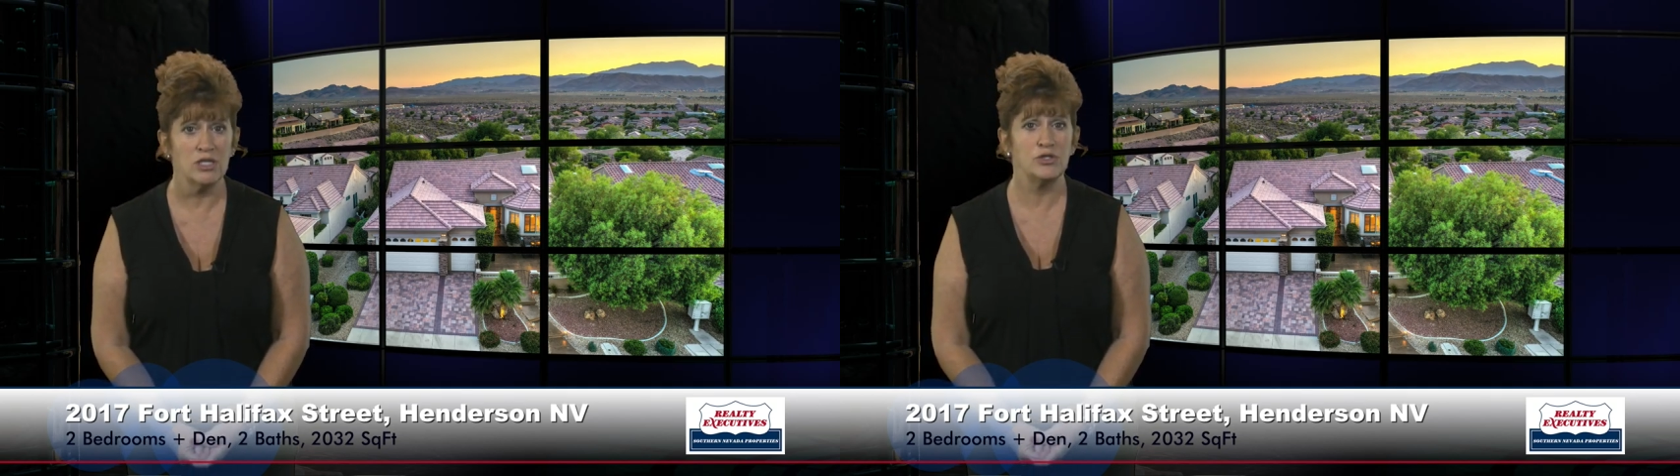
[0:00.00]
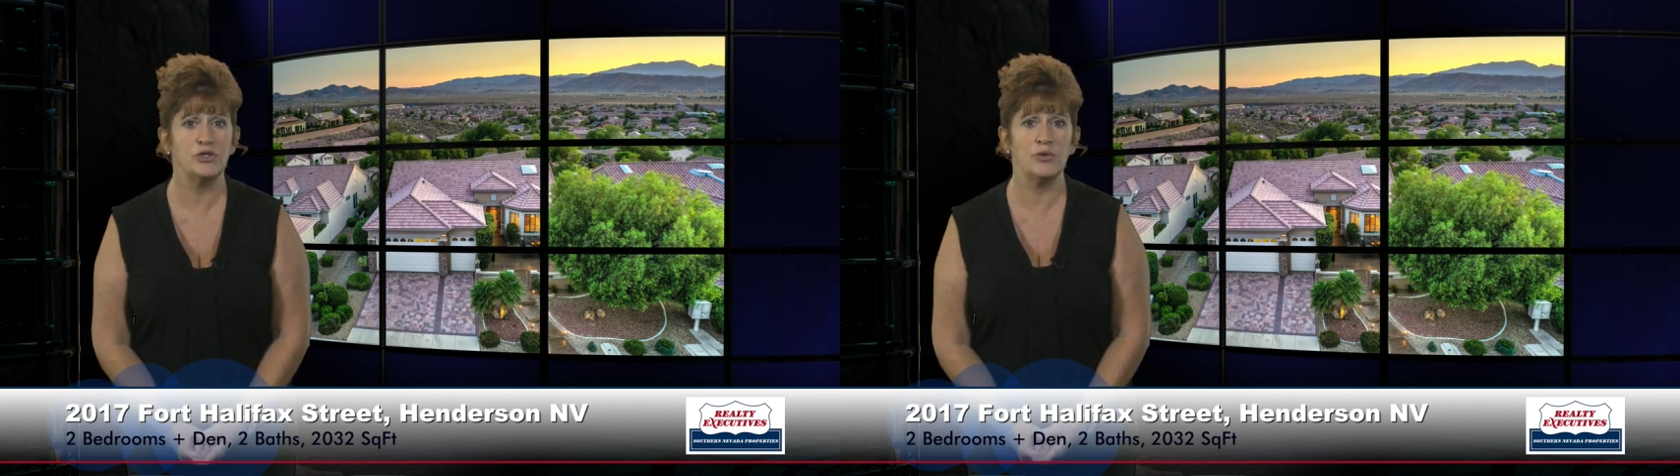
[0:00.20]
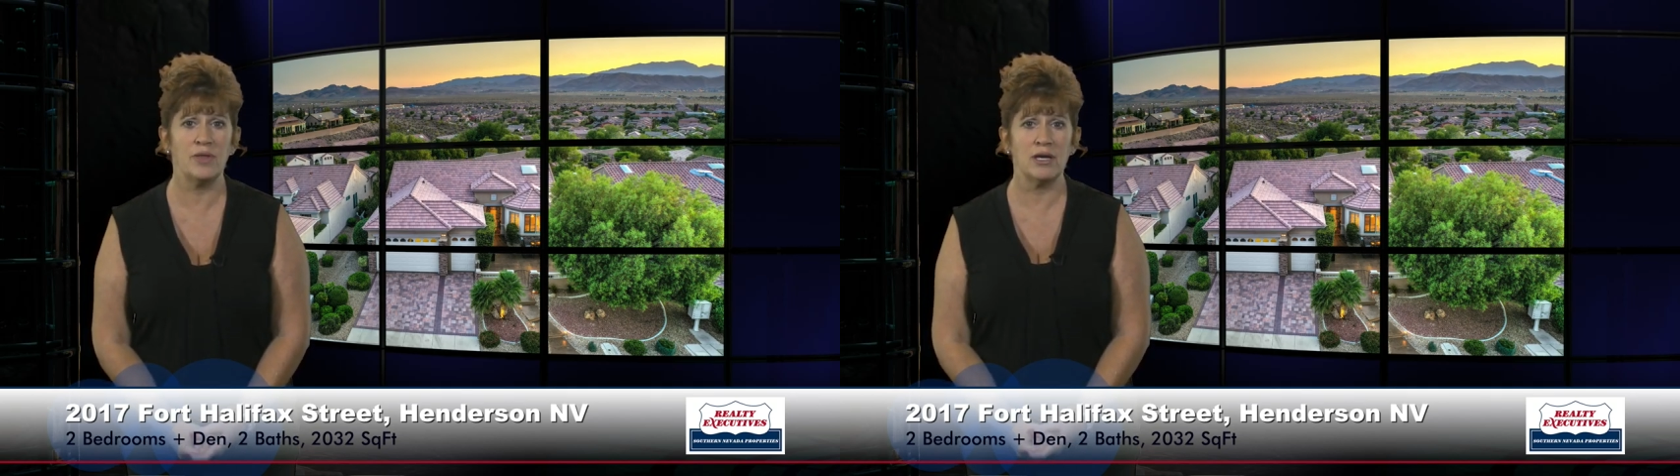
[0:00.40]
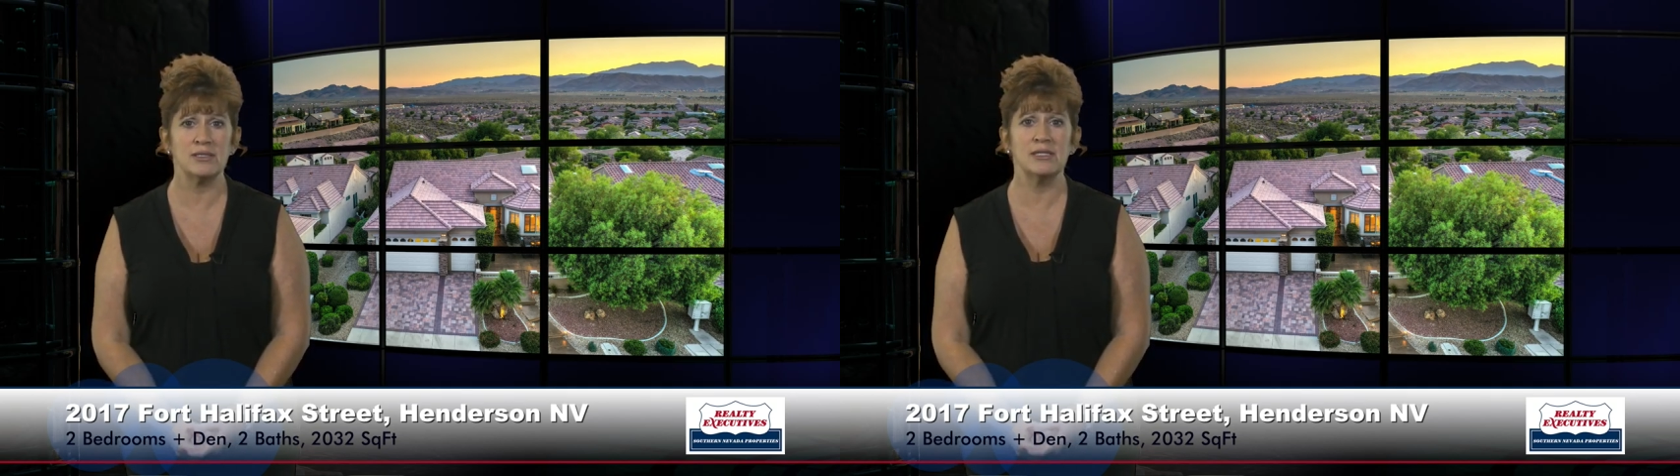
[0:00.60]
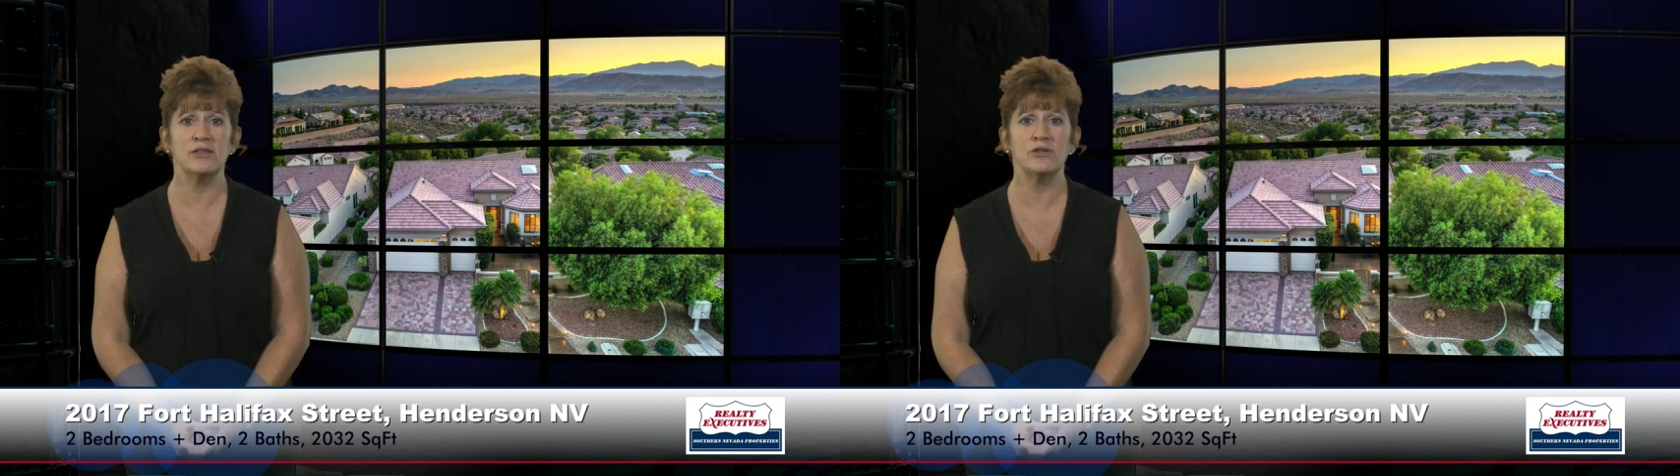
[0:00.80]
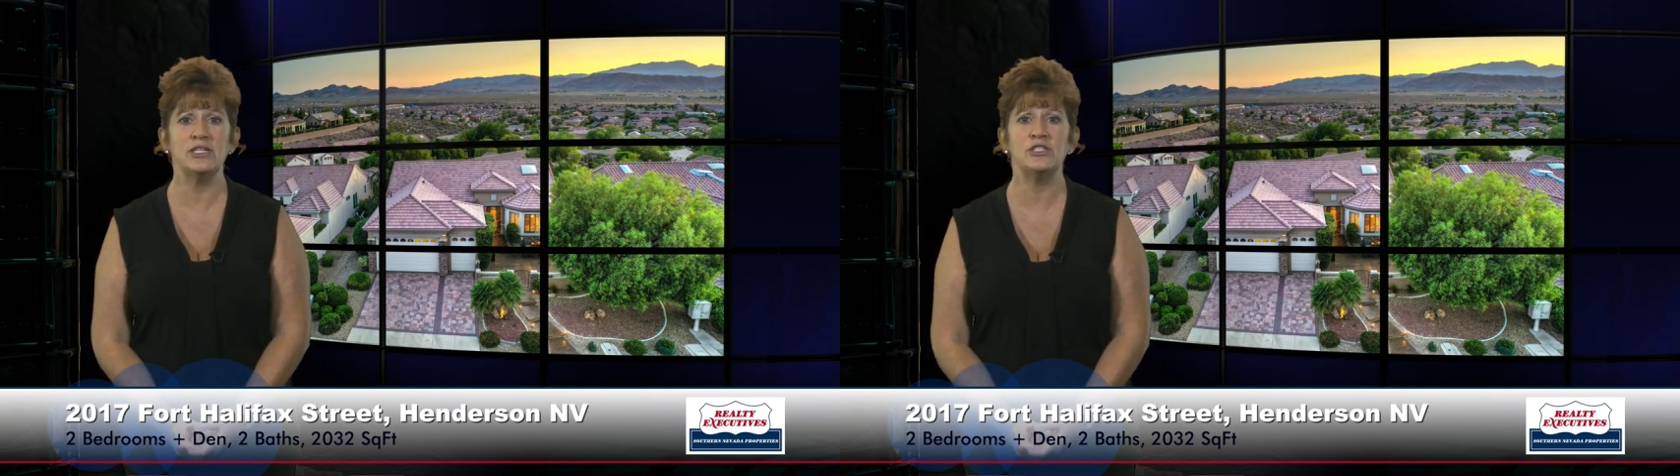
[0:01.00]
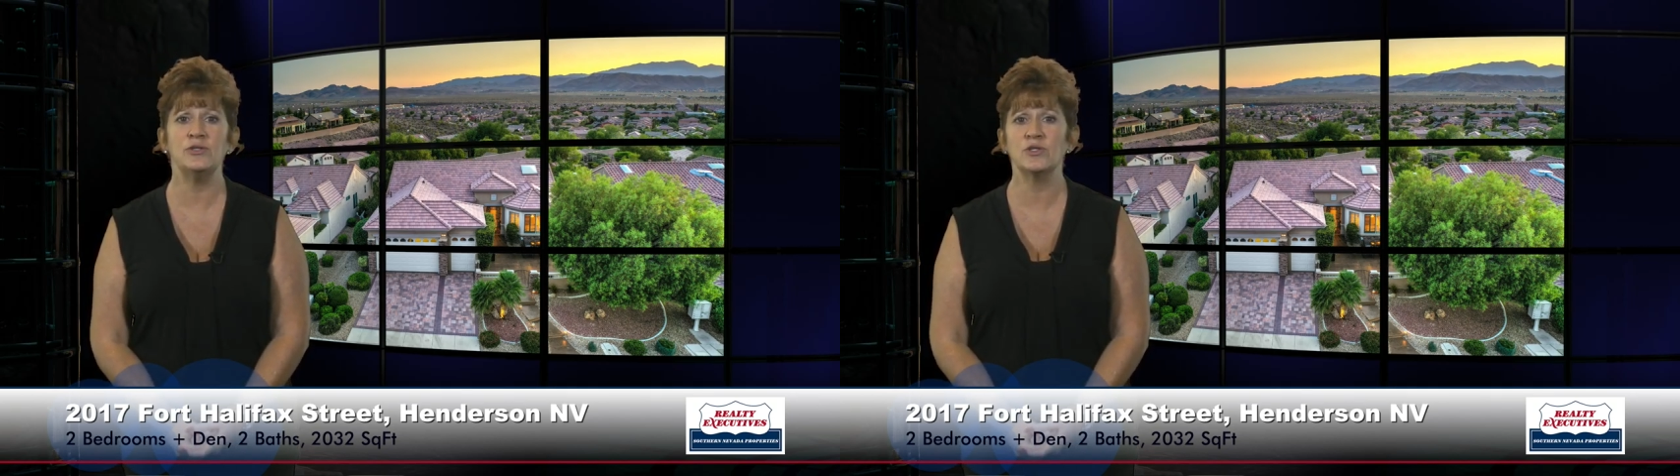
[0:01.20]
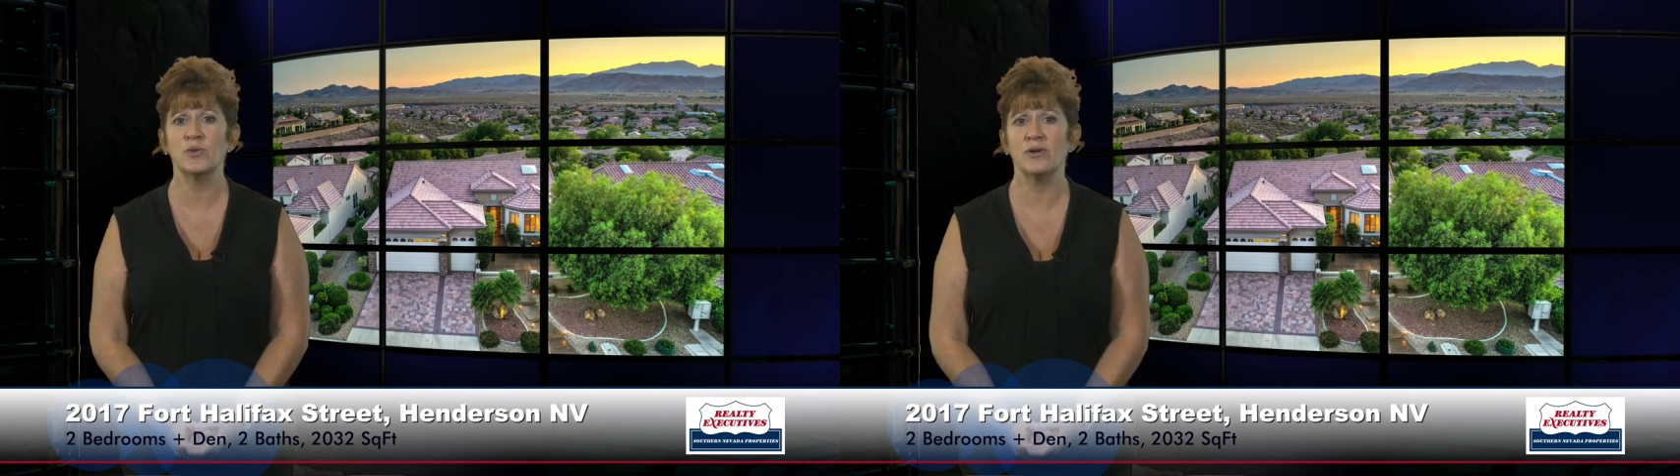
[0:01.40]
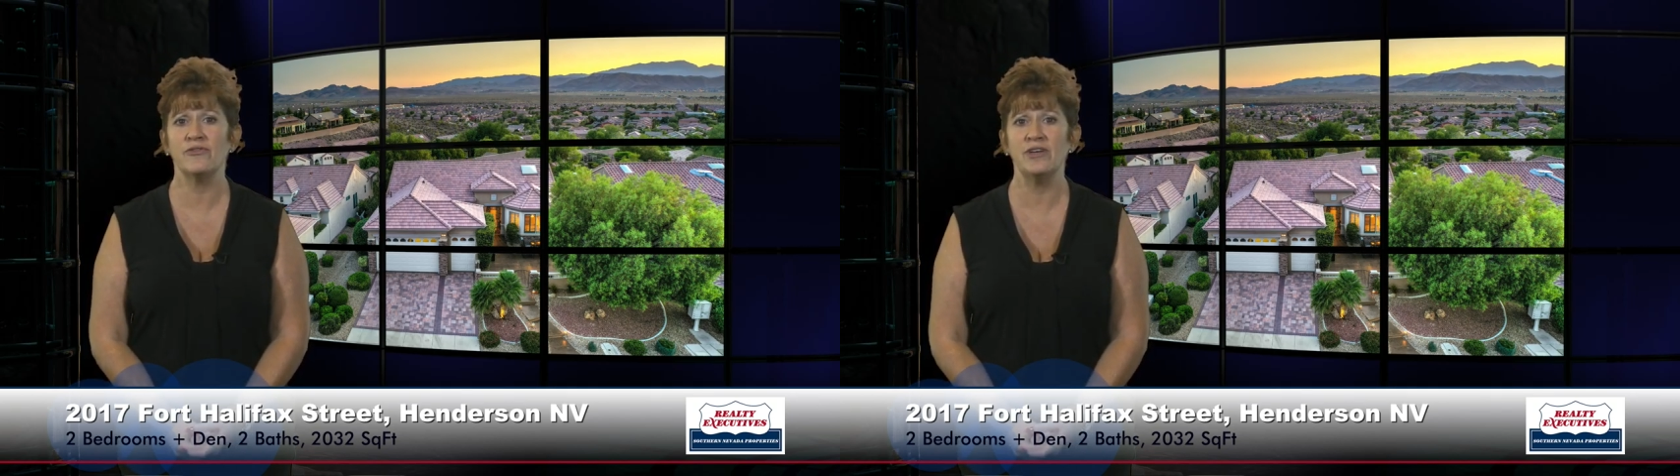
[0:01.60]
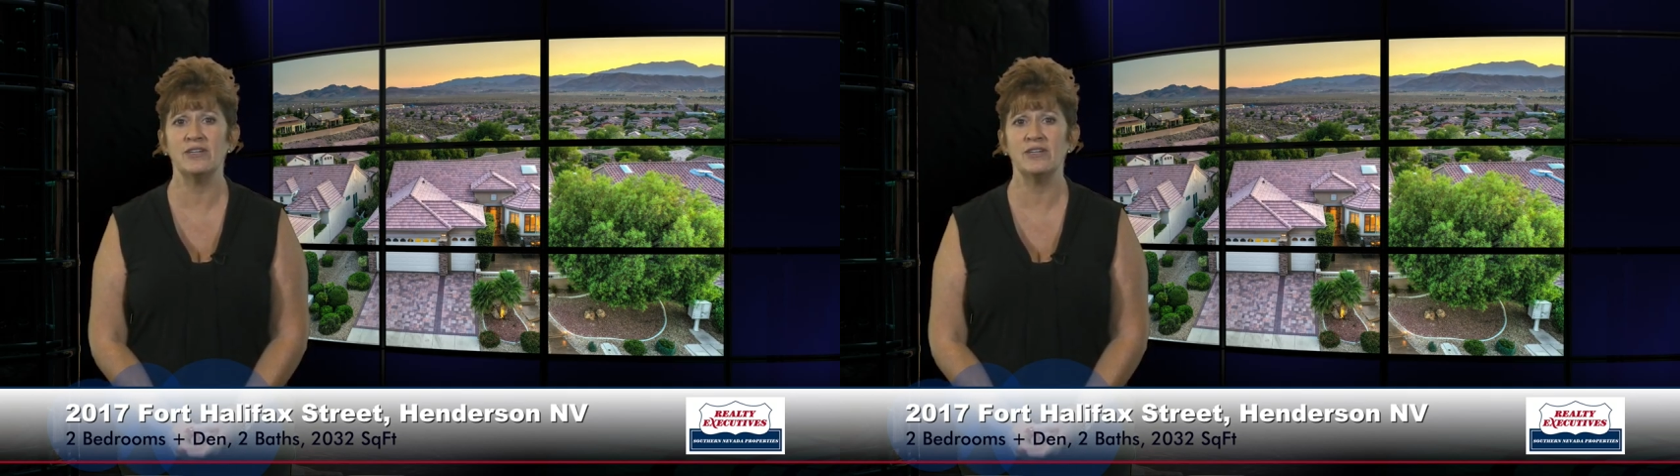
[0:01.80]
2,032 square feet